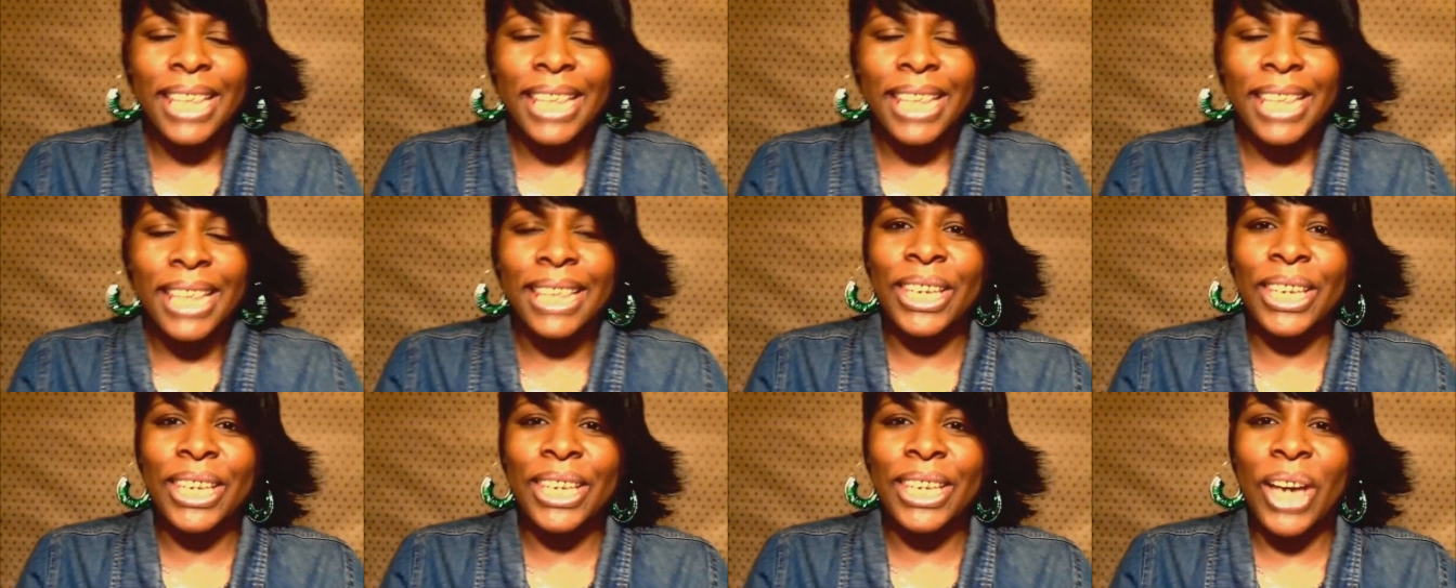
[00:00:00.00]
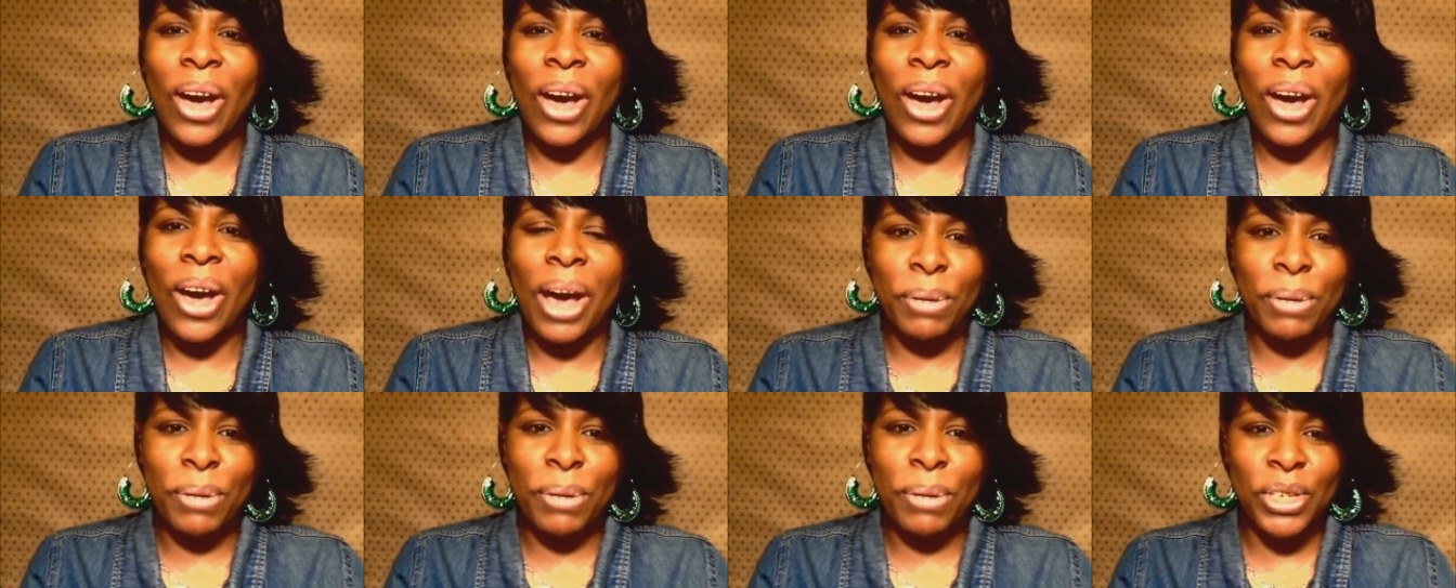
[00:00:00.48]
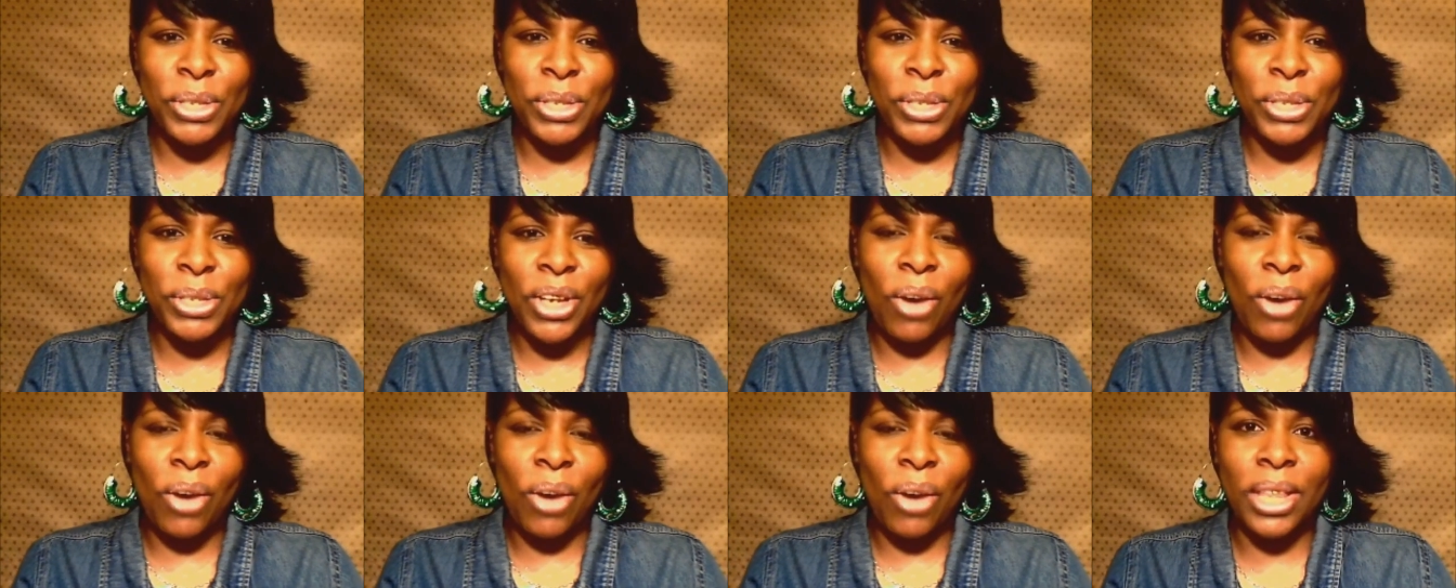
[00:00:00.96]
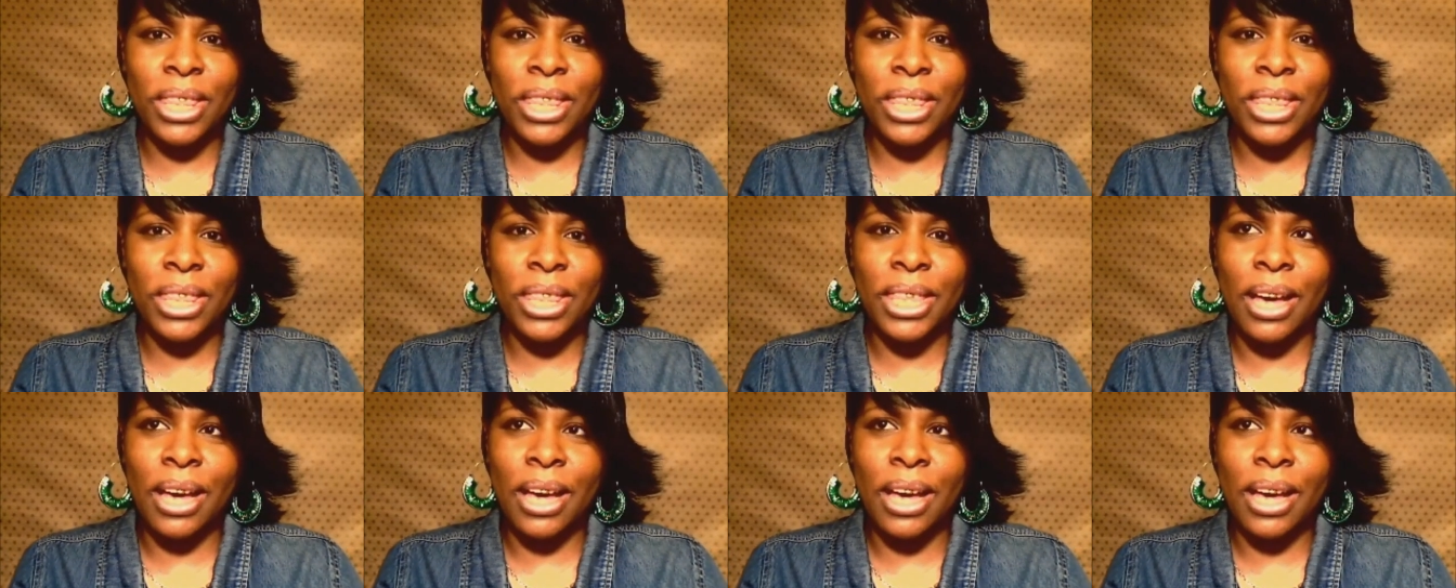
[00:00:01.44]
y'all, I'm coming to y'all with
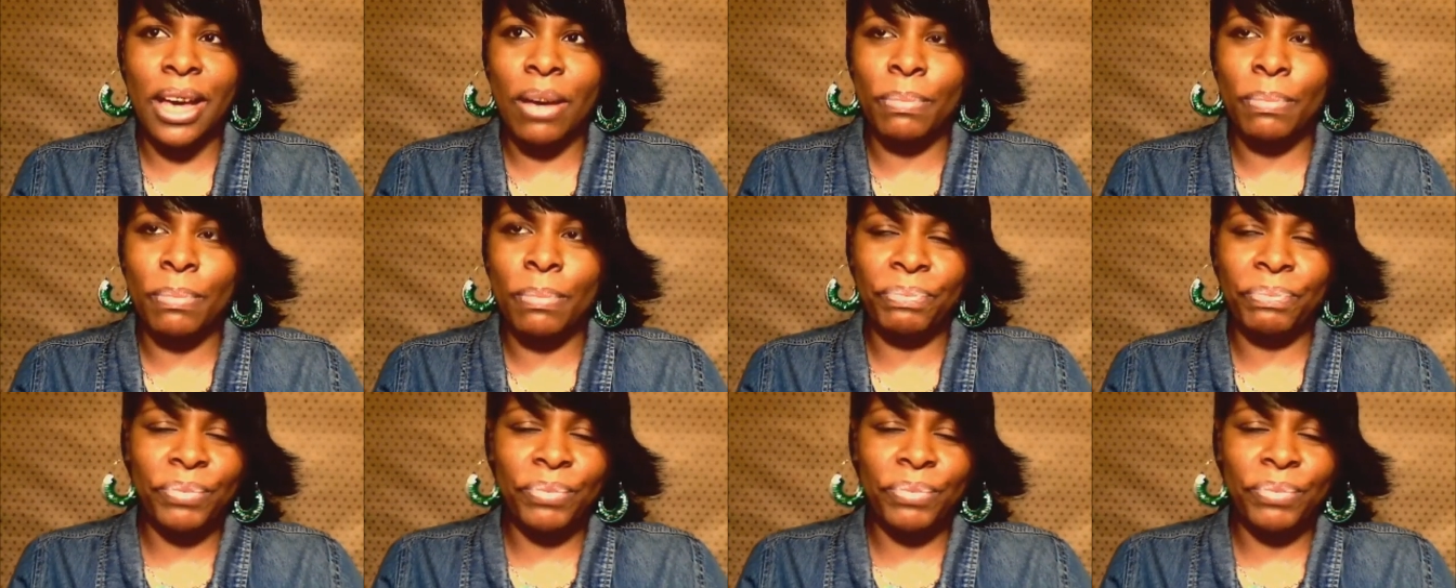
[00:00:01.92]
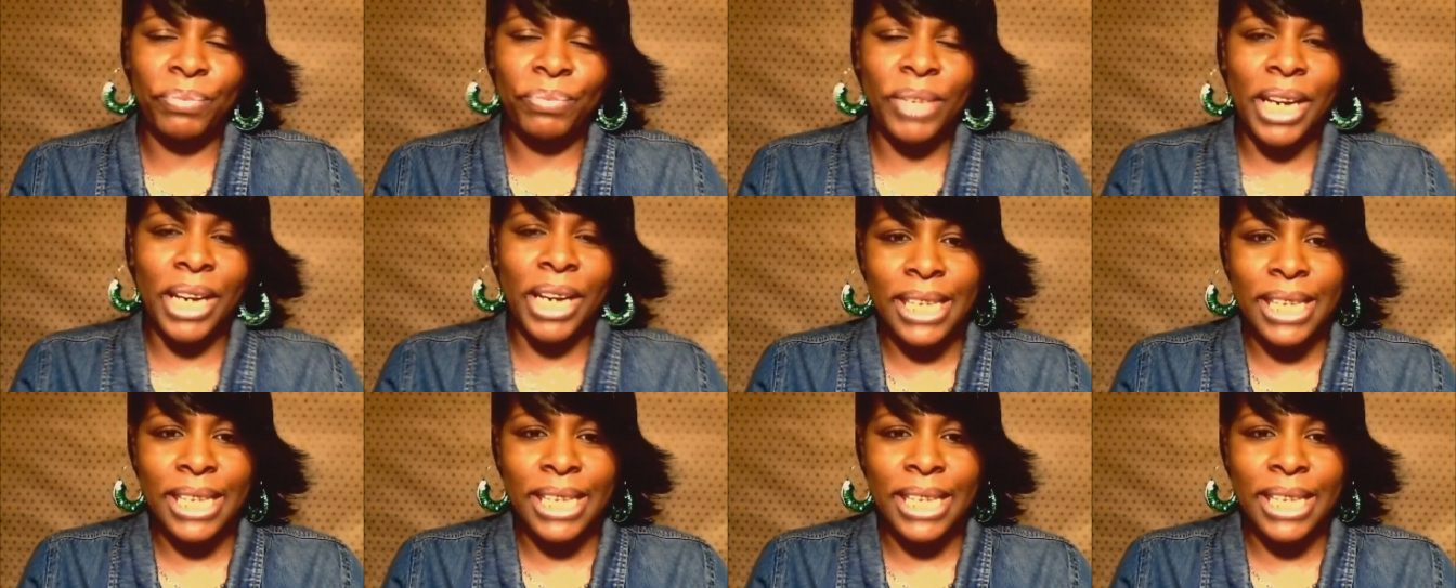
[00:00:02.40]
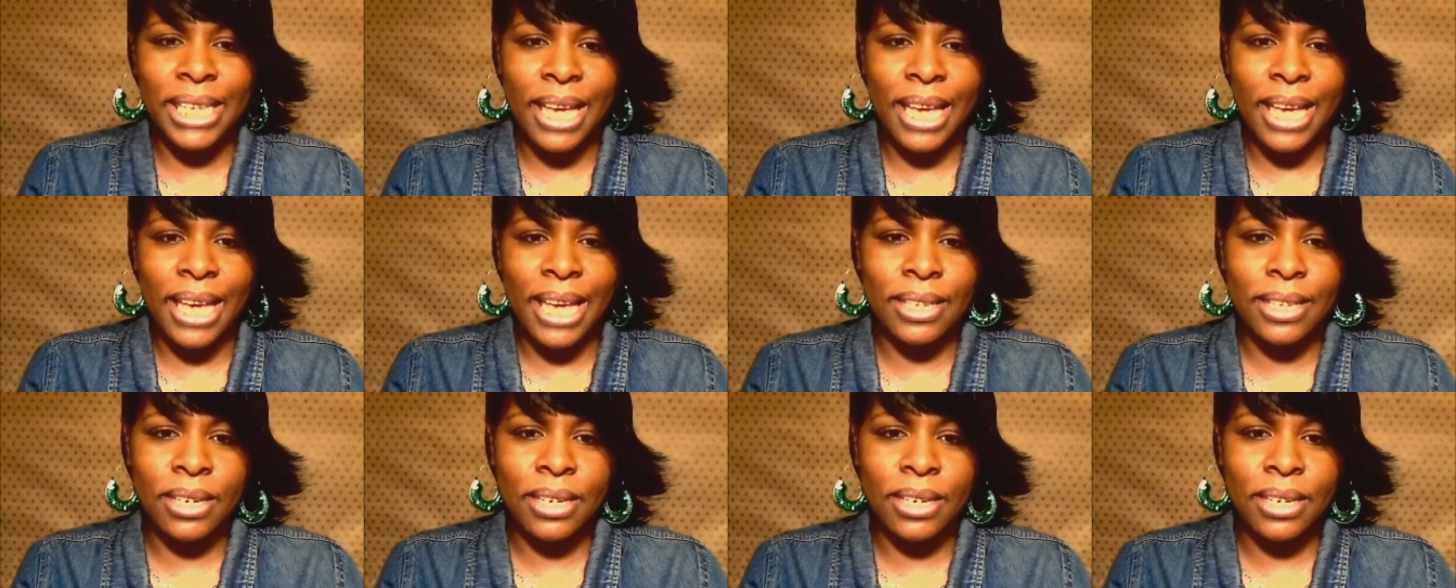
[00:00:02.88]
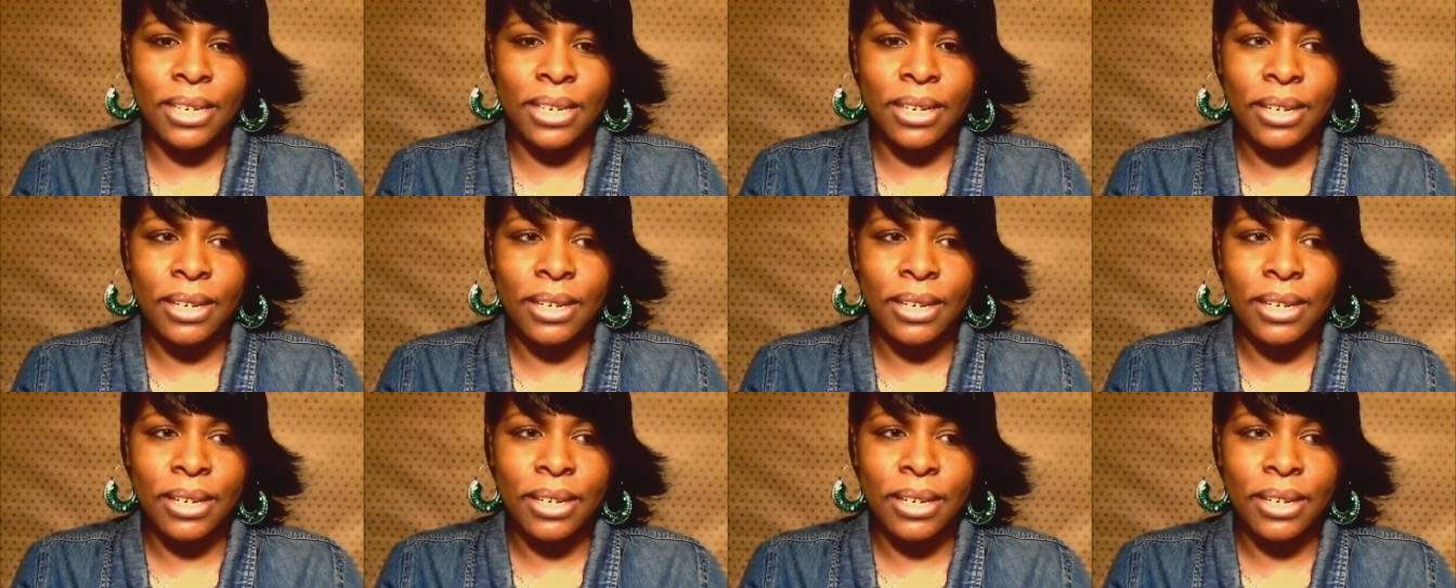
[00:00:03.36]
a contest